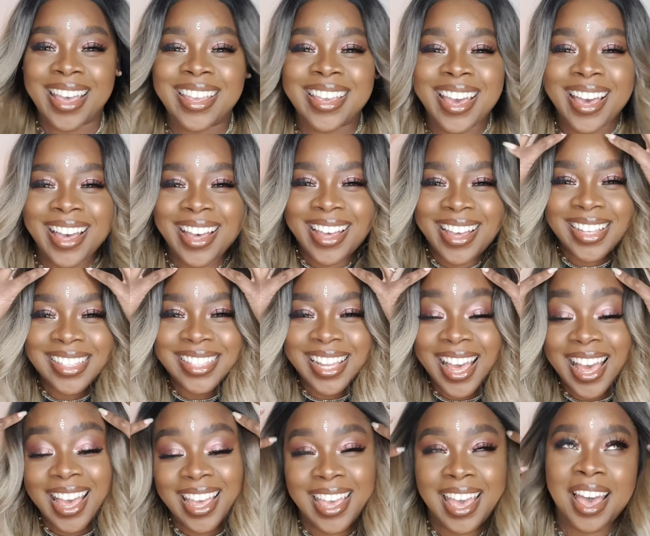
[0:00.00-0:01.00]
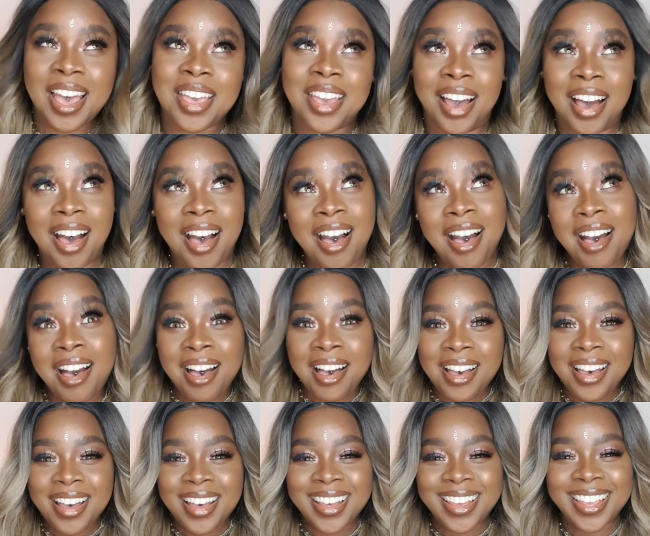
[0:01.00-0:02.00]
guys,
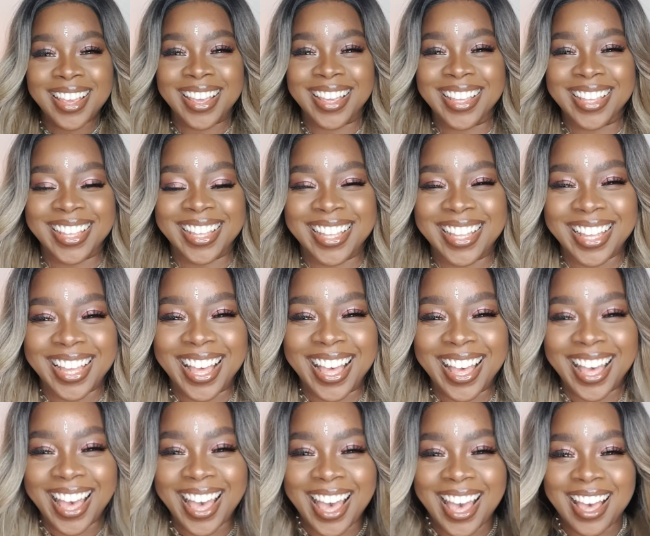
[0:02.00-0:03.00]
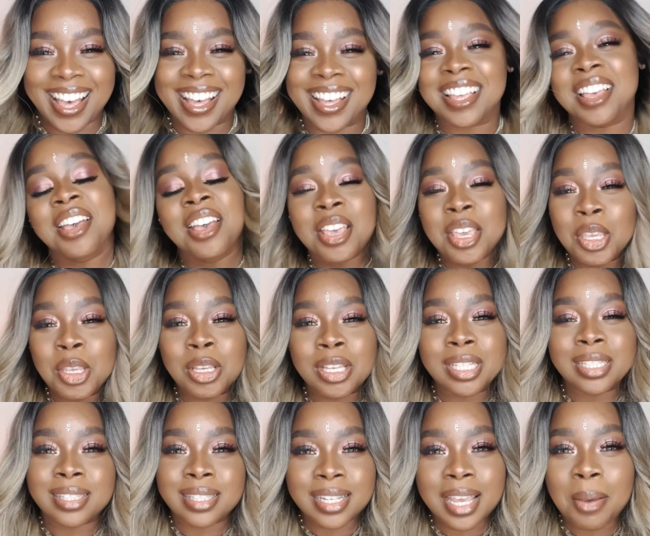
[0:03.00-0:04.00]
hi. You
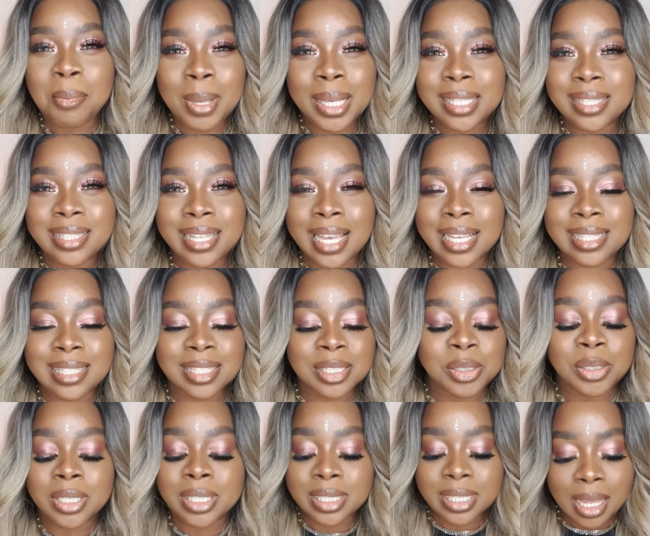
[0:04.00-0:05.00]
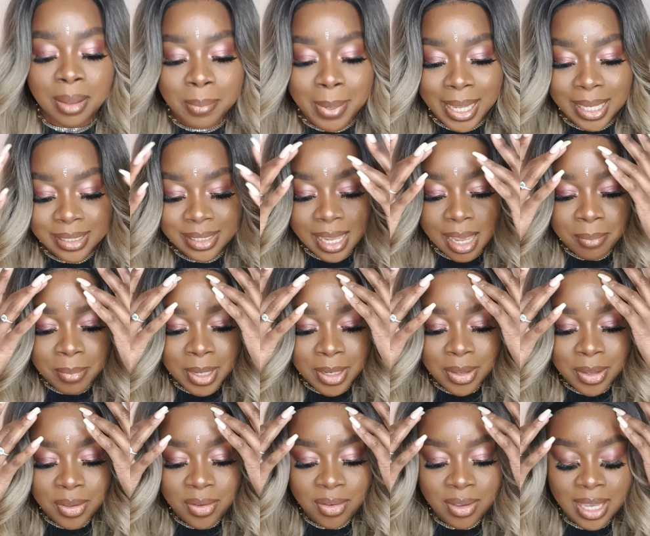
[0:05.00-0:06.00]
can see I'm excited. You can tell my excitement.
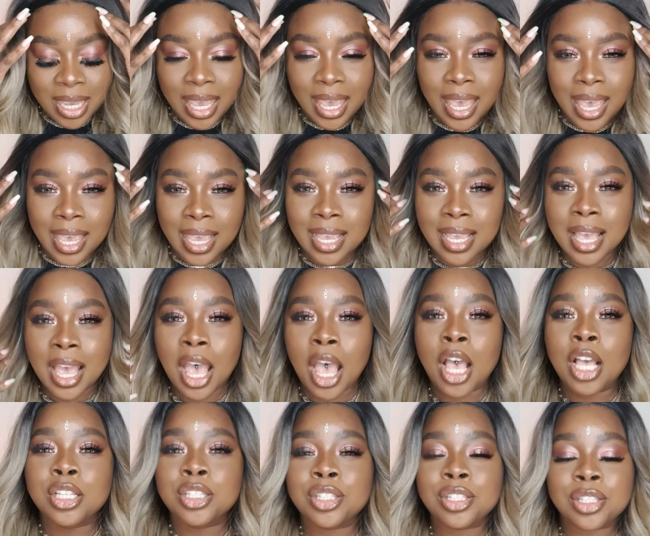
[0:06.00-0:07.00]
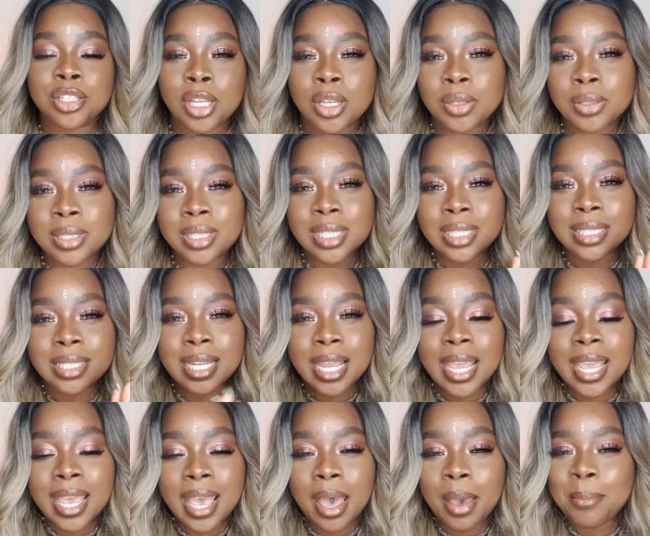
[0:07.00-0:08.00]
Okay, so
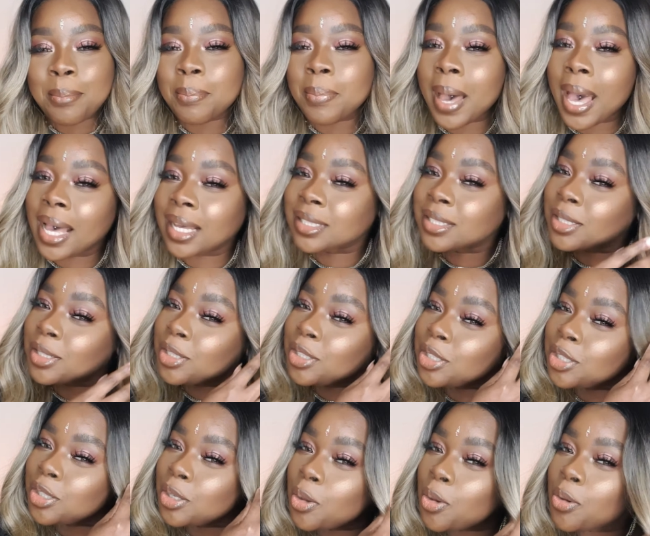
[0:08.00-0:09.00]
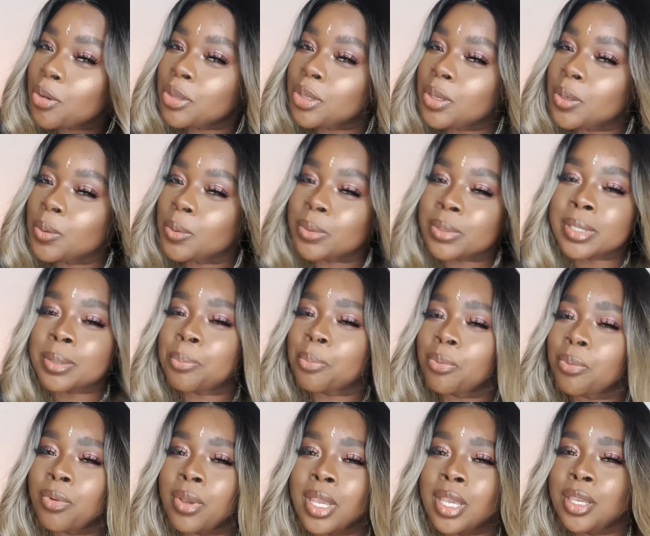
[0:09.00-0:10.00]
today I'm back to show you, to
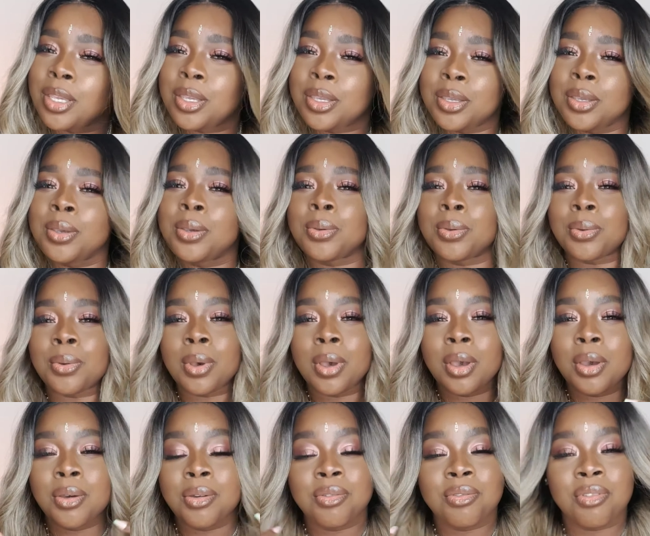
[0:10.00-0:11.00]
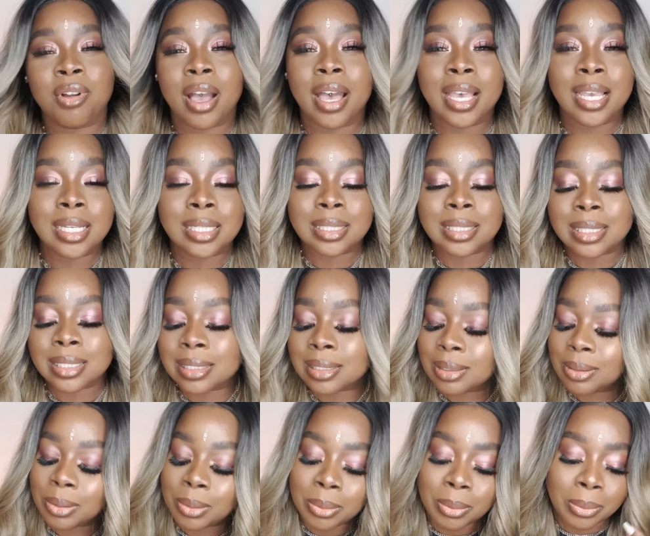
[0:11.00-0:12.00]
bring you, right, this
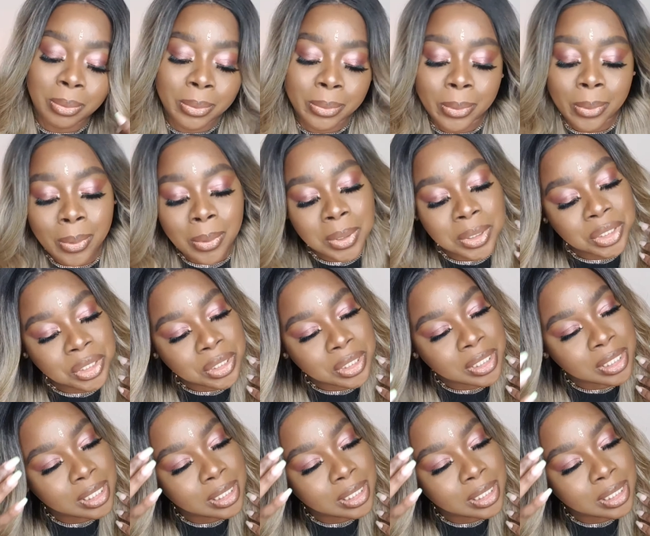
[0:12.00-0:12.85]
gorgeous